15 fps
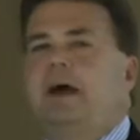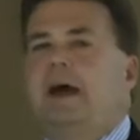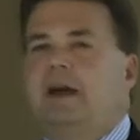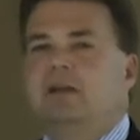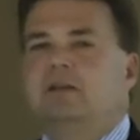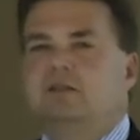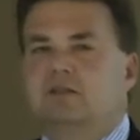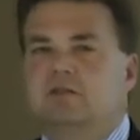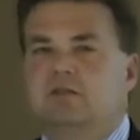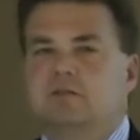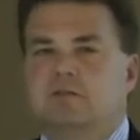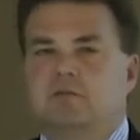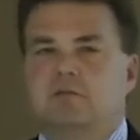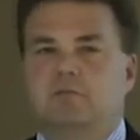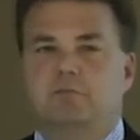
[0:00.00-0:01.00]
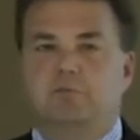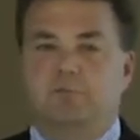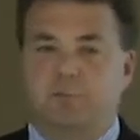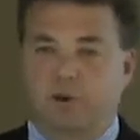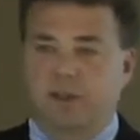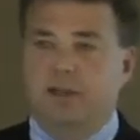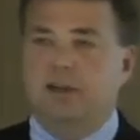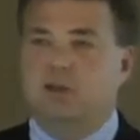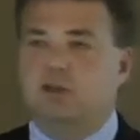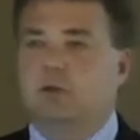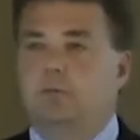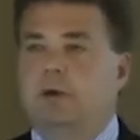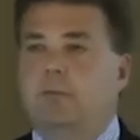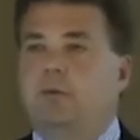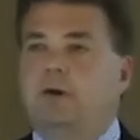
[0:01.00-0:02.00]
patents for the initial
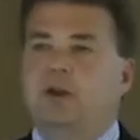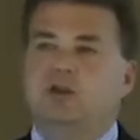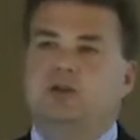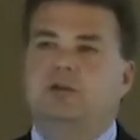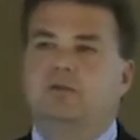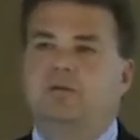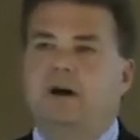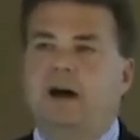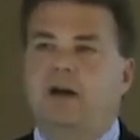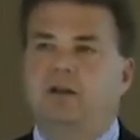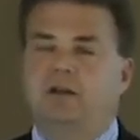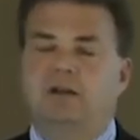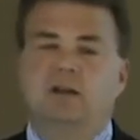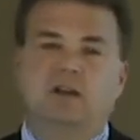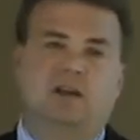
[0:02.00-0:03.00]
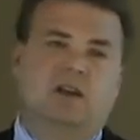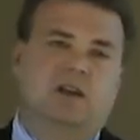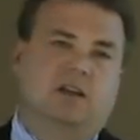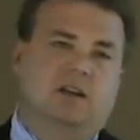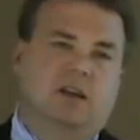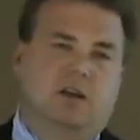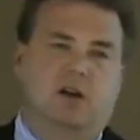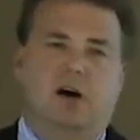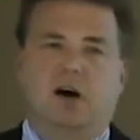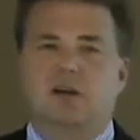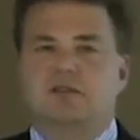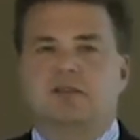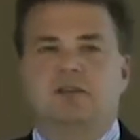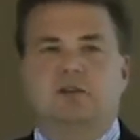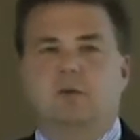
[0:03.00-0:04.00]
preparation and filing can
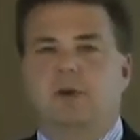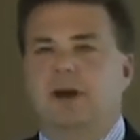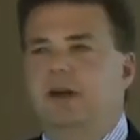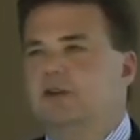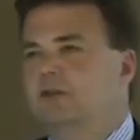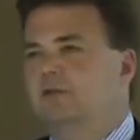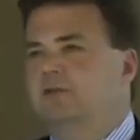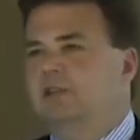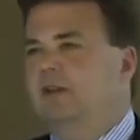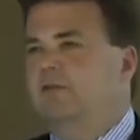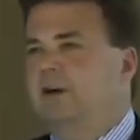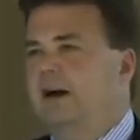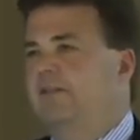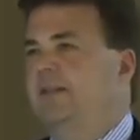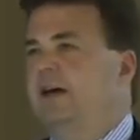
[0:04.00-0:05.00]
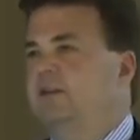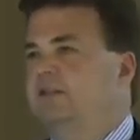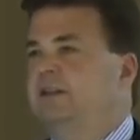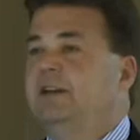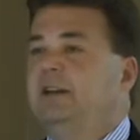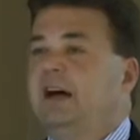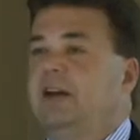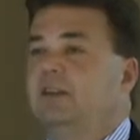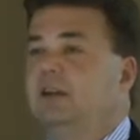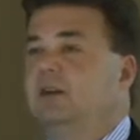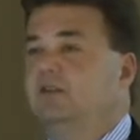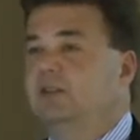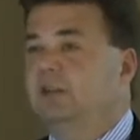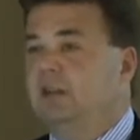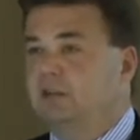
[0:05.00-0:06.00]
cost in a range of, say, $5,000
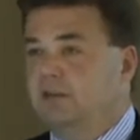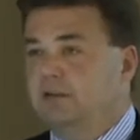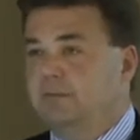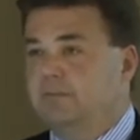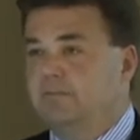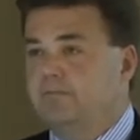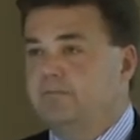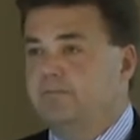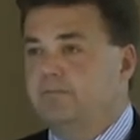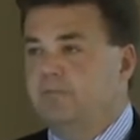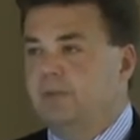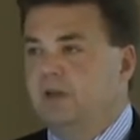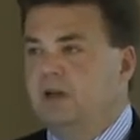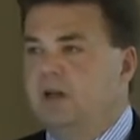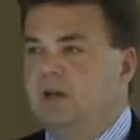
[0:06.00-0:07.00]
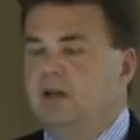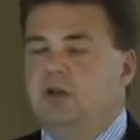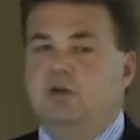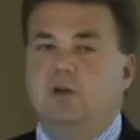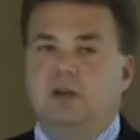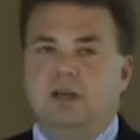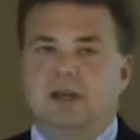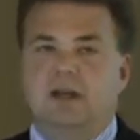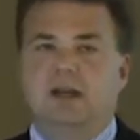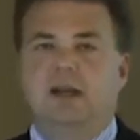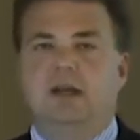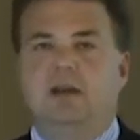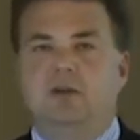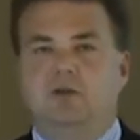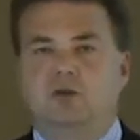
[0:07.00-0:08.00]
$9,000. You can get
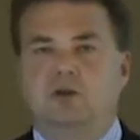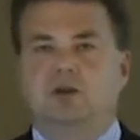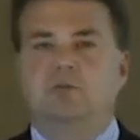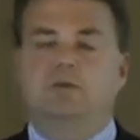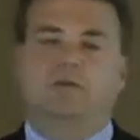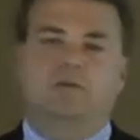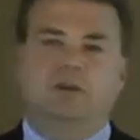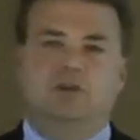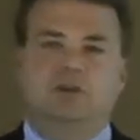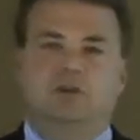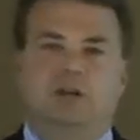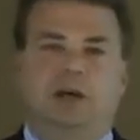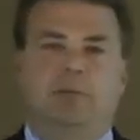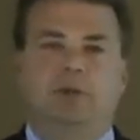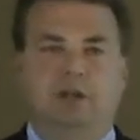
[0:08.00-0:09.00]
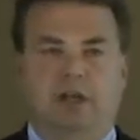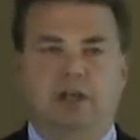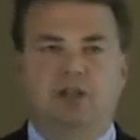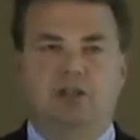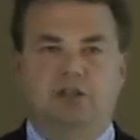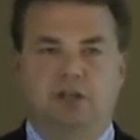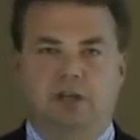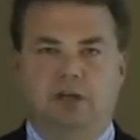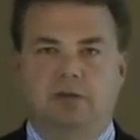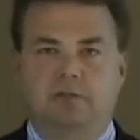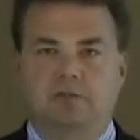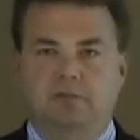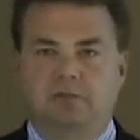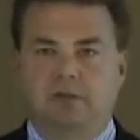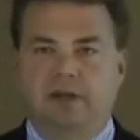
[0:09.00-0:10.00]
a good provisional application done,
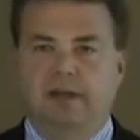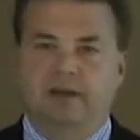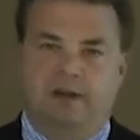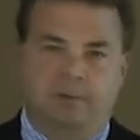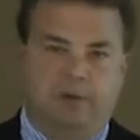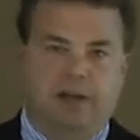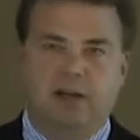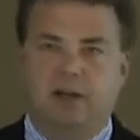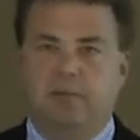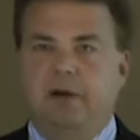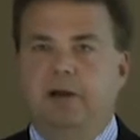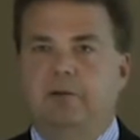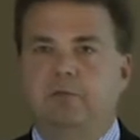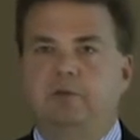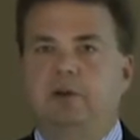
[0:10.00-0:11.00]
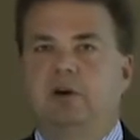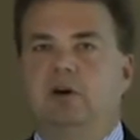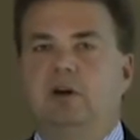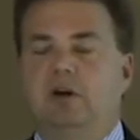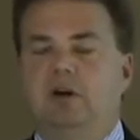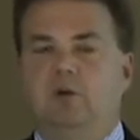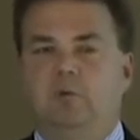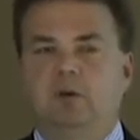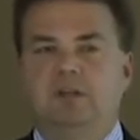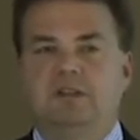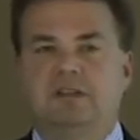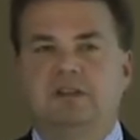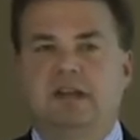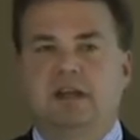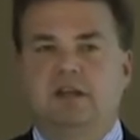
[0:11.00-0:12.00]
and depending upon at what
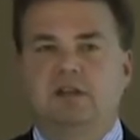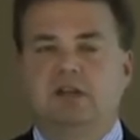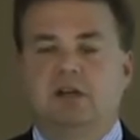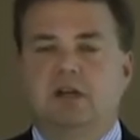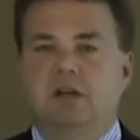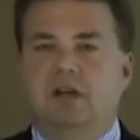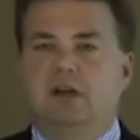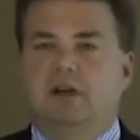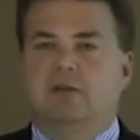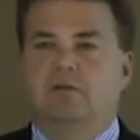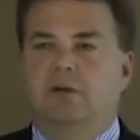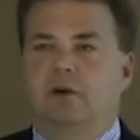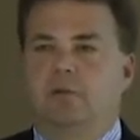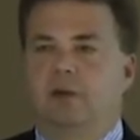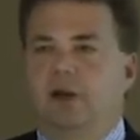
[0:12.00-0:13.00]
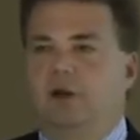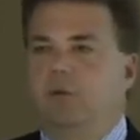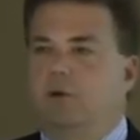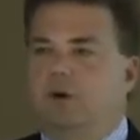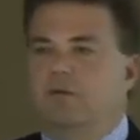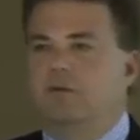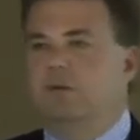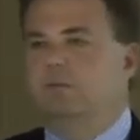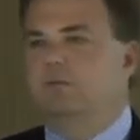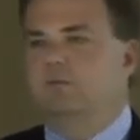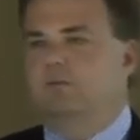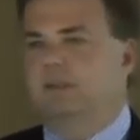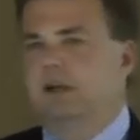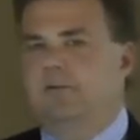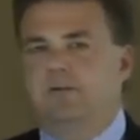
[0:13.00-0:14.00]
stage, from anywhere from,
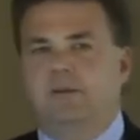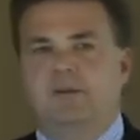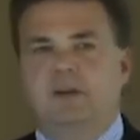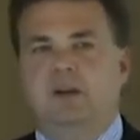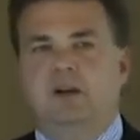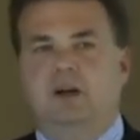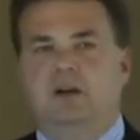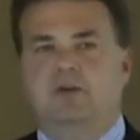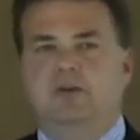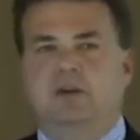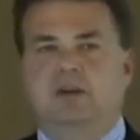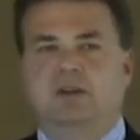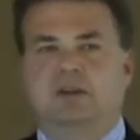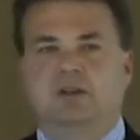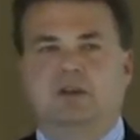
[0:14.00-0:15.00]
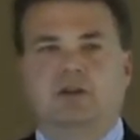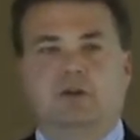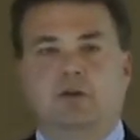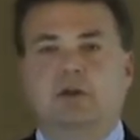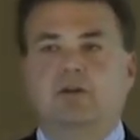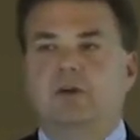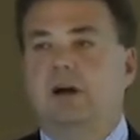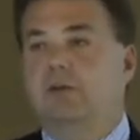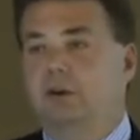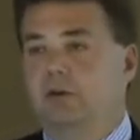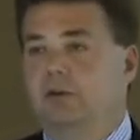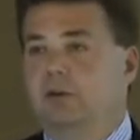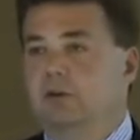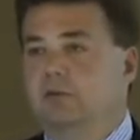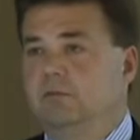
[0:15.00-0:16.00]
say, $1,500 to $3,500.